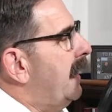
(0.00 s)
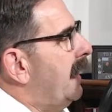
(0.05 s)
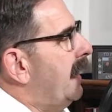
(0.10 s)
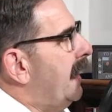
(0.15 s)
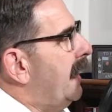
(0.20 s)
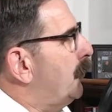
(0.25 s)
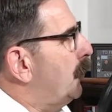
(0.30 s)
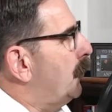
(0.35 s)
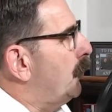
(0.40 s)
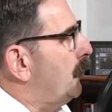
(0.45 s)

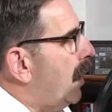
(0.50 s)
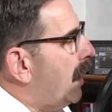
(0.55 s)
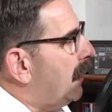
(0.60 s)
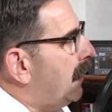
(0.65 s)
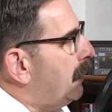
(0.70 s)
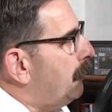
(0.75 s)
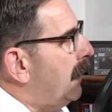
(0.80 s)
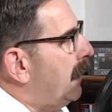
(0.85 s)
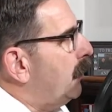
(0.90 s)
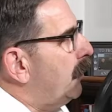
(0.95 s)
If you're not
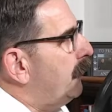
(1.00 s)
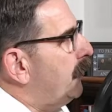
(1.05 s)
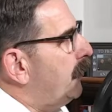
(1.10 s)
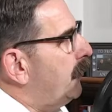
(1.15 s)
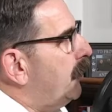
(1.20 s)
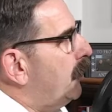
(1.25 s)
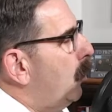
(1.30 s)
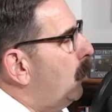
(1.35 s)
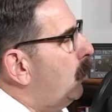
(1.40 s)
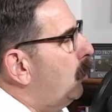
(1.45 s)
a member of
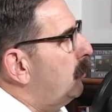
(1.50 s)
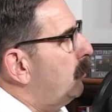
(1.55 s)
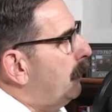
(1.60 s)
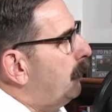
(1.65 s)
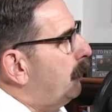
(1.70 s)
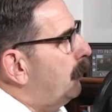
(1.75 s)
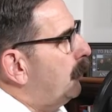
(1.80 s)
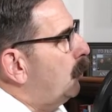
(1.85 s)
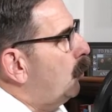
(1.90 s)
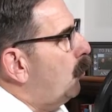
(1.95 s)
your local
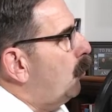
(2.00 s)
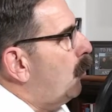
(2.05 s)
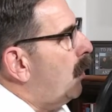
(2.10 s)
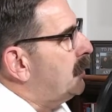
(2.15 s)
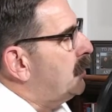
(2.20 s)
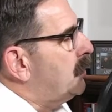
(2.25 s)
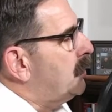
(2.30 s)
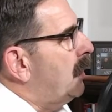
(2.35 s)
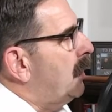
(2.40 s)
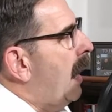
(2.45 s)
Neighborhood
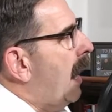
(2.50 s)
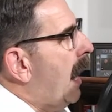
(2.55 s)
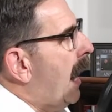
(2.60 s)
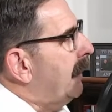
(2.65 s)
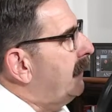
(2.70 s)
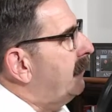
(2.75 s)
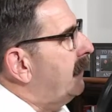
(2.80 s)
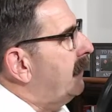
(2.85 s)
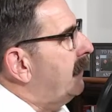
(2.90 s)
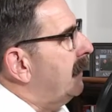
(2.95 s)
Watch, I
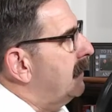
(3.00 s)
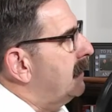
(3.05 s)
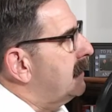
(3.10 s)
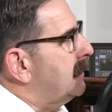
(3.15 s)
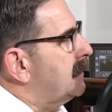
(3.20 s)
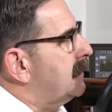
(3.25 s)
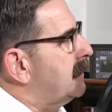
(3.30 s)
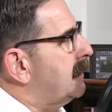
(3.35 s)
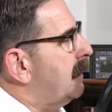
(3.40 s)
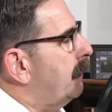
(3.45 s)
think
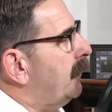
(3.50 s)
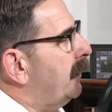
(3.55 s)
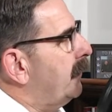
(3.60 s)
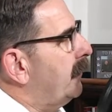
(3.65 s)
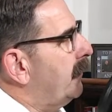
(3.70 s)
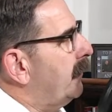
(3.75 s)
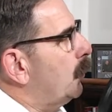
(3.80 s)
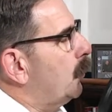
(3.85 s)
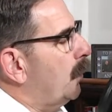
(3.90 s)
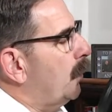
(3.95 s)
this is something
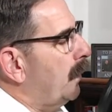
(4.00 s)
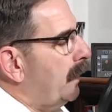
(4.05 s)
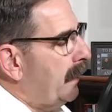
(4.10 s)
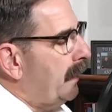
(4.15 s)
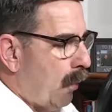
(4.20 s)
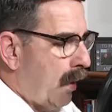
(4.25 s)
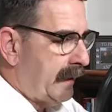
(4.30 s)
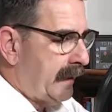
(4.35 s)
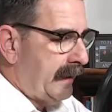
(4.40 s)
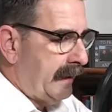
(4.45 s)
that you really
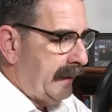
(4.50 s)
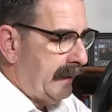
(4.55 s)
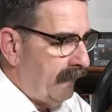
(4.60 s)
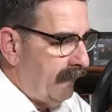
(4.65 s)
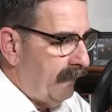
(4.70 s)
want to get